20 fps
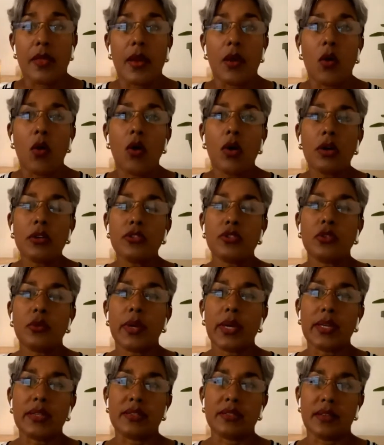They
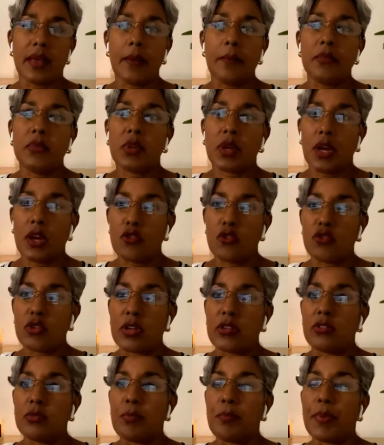also exempt
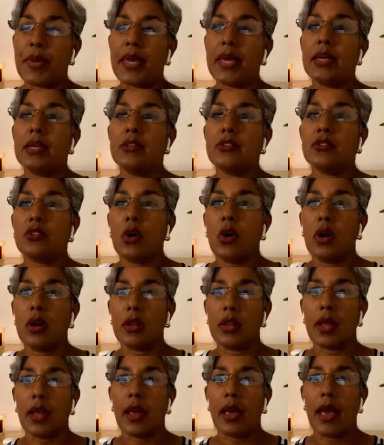countries based
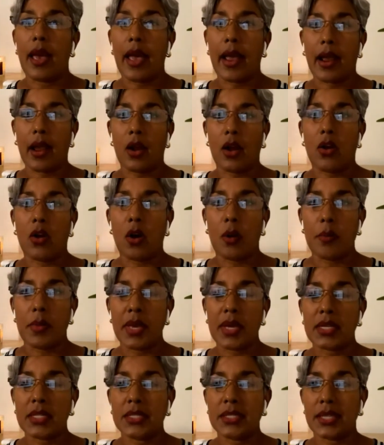on their
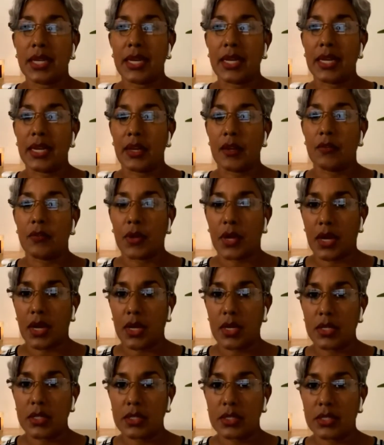economic
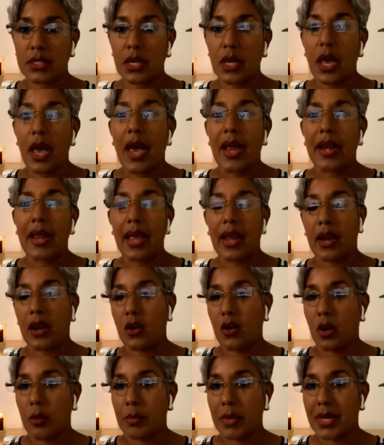significance and
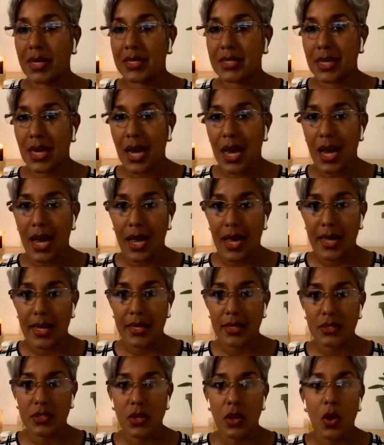economic
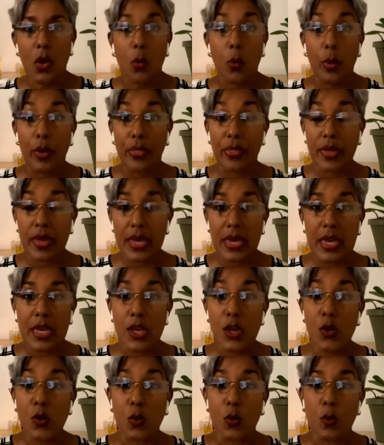ties with the
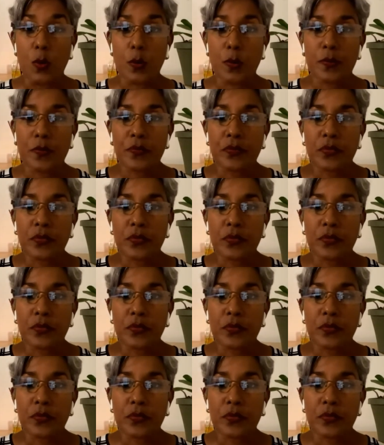EU.